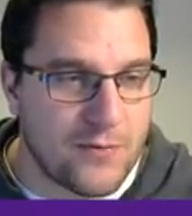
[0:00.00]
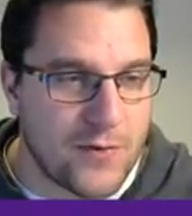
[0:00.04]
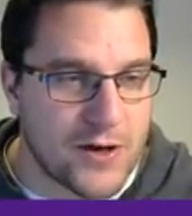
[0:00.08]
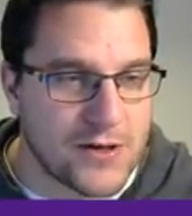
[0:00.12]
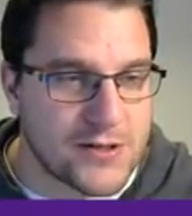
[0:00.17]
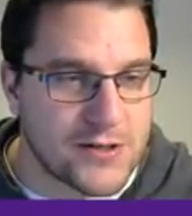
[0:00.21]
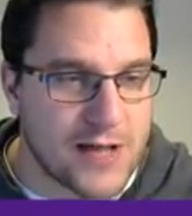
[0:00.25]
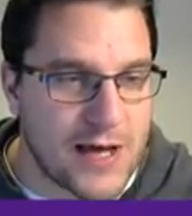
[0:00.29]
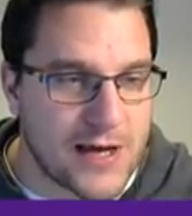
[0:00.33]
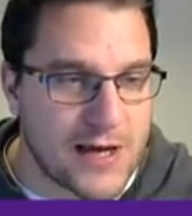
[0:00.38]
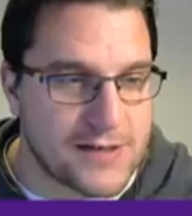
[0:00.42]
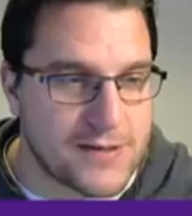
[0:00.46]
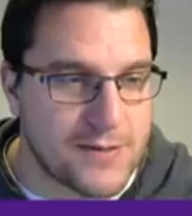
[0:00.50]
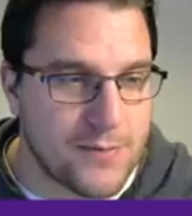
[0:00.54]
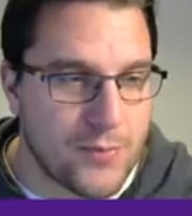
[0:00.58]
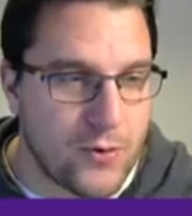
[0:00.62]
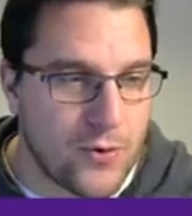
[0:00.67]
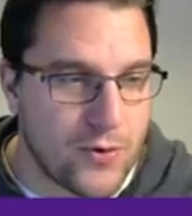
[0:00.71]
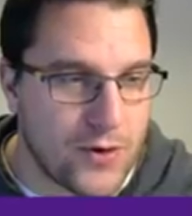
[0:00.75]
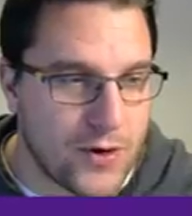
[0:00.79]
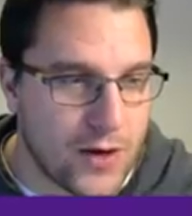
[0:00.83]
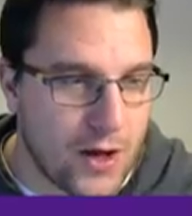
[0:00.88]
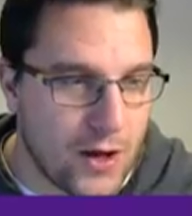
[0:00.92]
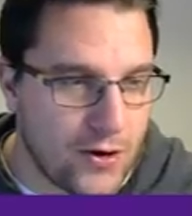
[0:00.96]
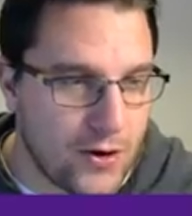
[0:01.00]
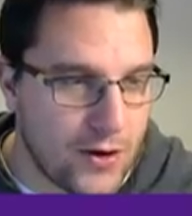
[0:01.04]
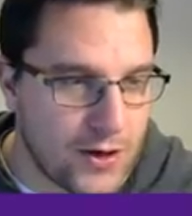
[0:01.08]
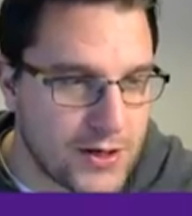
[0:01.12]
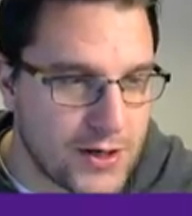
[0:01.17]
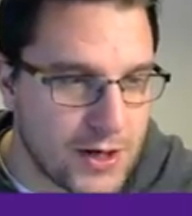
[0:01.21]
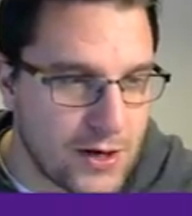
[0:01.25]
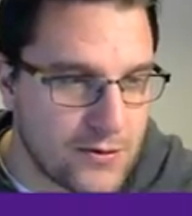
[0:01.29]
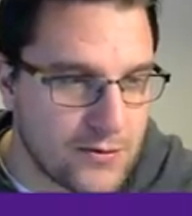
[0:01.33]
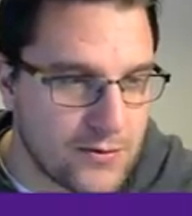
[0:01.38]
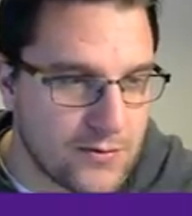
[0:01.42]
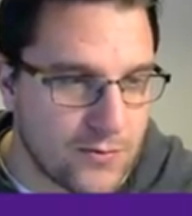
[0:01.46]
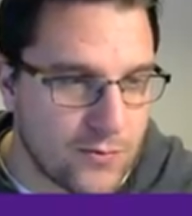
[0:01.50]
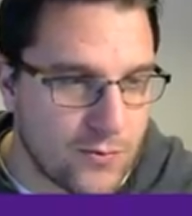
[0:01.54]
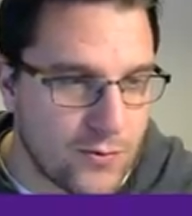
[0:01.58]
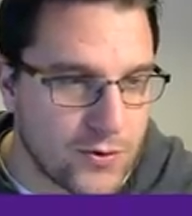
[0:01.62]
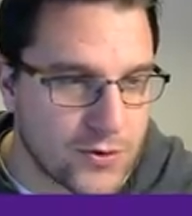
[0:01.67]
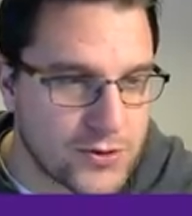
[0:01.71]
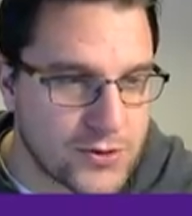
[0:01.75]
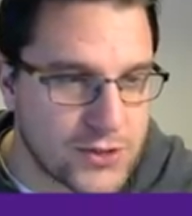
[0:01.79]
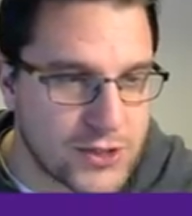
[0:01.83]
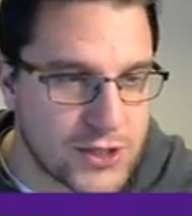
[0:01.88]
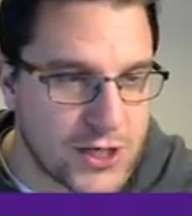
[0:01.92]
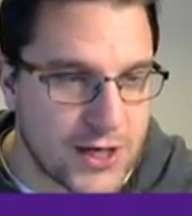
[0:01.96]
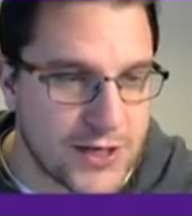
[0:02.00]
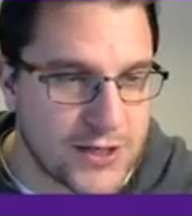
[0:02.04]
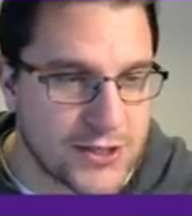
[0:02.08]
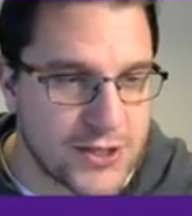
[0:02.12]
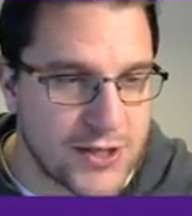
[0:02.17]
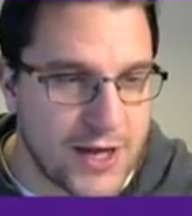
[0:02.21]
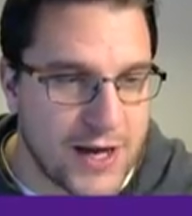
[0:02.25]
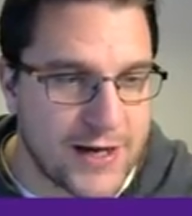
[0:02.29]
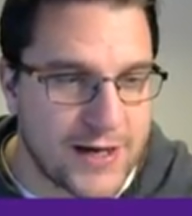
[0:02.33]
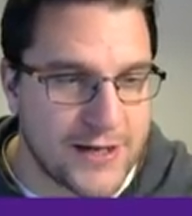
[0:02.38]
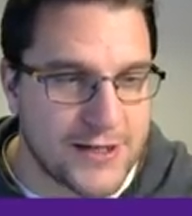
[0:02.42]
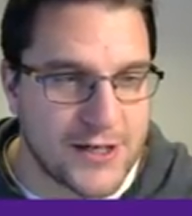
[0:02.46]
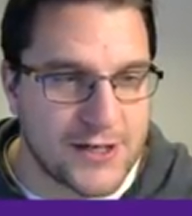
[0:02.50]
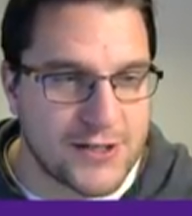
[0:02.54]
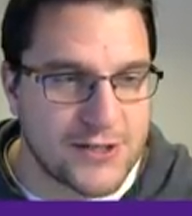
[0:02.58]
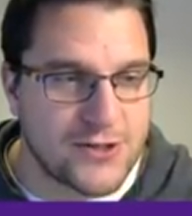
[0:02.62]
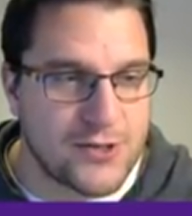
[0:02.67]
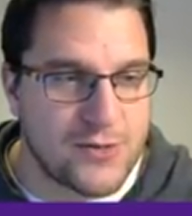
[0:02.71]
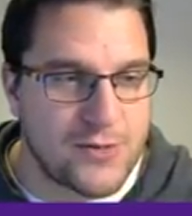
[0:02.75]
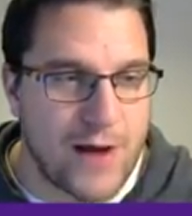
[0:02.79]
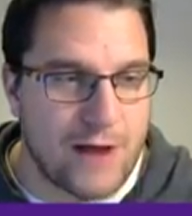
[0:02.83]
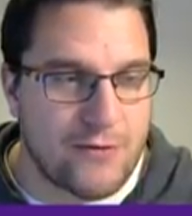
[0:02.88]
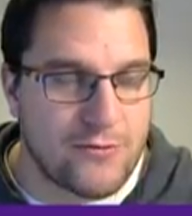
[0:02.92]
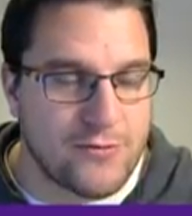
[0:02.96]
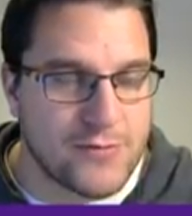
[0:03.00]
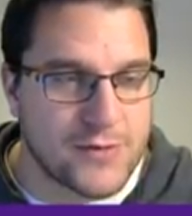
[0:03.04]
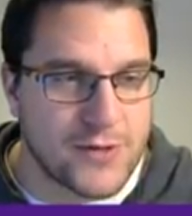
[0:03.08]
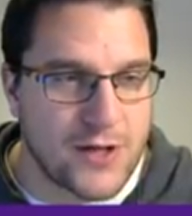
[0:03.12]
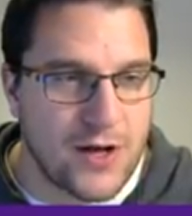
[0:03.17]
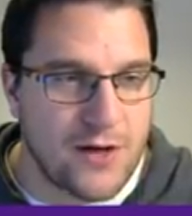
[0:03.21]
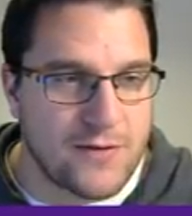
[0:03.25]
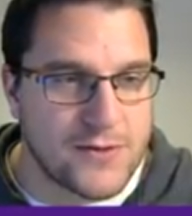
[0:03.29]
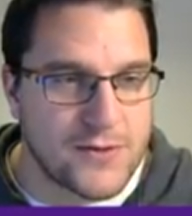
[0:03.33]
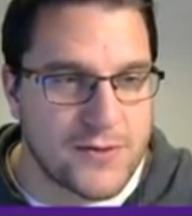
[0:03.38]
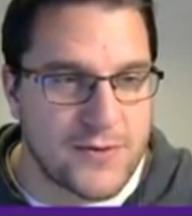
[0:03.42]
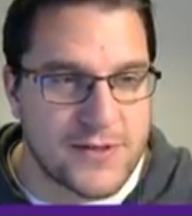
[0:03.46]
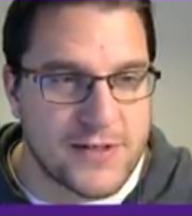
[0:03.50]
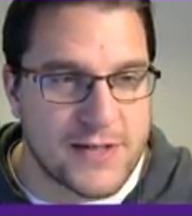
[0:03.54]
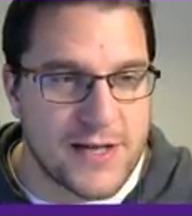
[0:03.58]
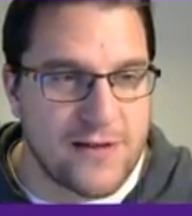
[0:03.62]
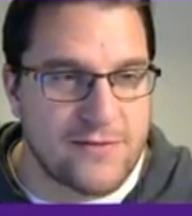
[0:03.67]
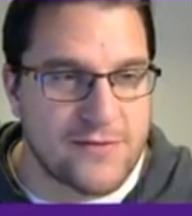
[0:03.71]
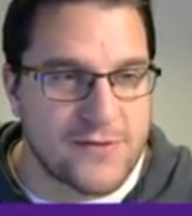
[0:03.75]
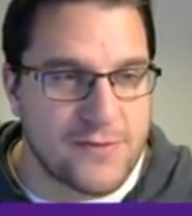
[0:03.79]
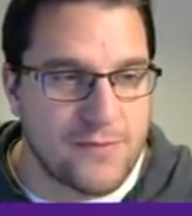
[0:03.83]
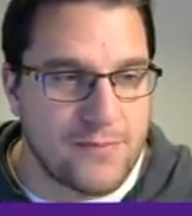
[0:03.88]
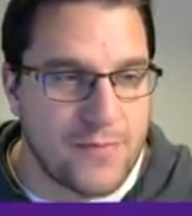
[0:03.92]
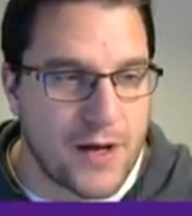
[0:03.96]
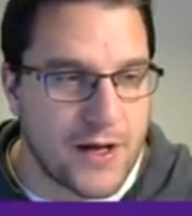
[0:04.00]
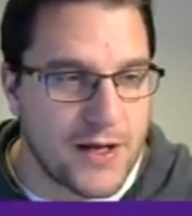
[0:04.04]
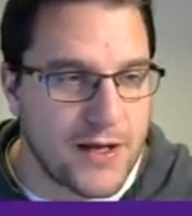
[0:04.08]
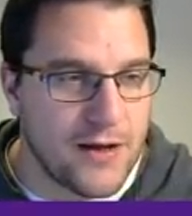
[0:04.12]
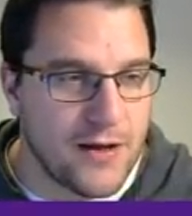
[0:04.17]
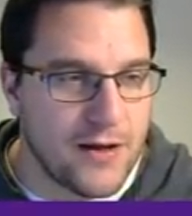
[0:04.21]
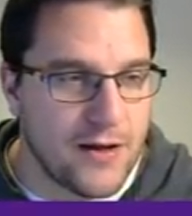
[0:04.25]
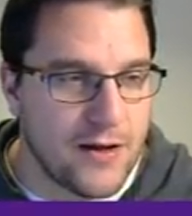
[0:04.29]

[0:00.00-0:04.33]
We understand it's important now. I don't want to change any change to the backroom staff, so we save some money.